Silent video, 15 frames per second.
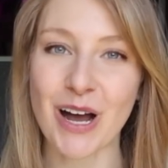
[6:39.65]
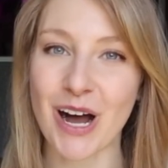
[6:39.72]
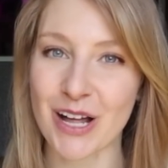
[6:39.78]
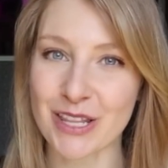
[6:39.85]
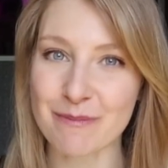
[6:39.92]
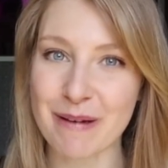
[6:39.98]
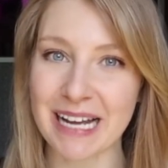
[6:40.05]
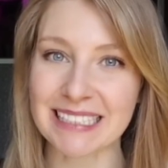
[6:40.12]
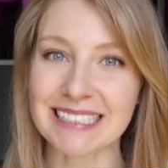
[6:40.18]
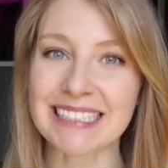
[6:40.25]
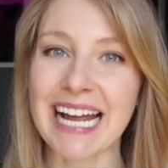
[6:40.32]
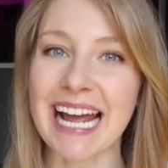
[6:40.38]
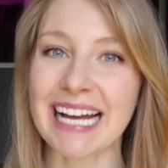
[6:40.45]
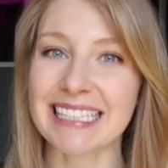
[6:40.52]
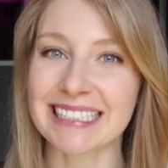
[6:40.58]
All the
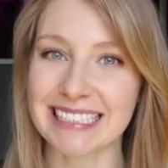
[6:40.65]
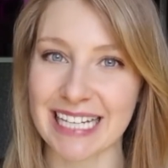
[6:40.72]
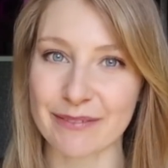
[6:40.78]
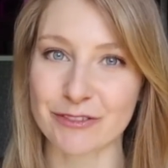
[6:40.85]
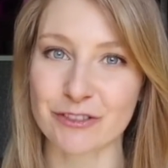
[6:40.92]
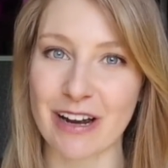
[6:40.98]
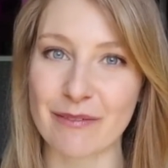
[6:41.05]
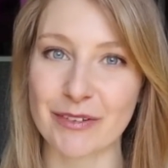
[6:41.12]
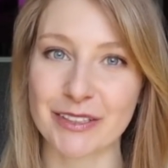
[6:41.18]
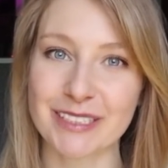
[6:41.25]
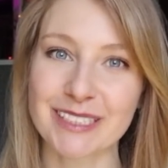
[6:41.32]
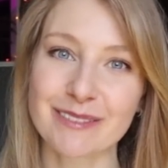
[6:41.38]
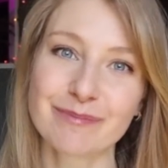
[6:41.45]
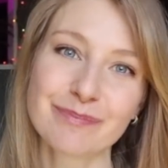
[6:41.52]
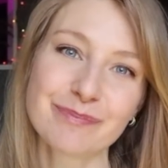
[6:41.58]
best and safe
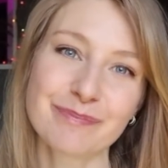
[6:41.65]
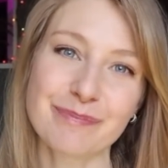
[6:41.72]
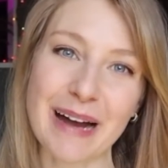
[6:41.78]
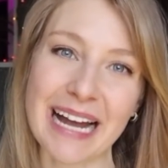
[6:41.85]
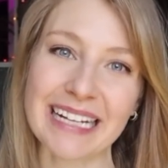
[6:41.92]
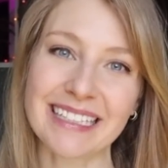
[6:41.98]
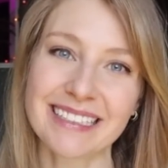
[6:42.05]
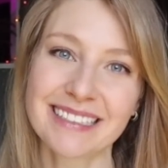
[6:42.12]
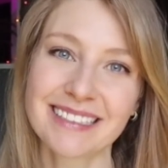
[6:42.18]
travels. Bye.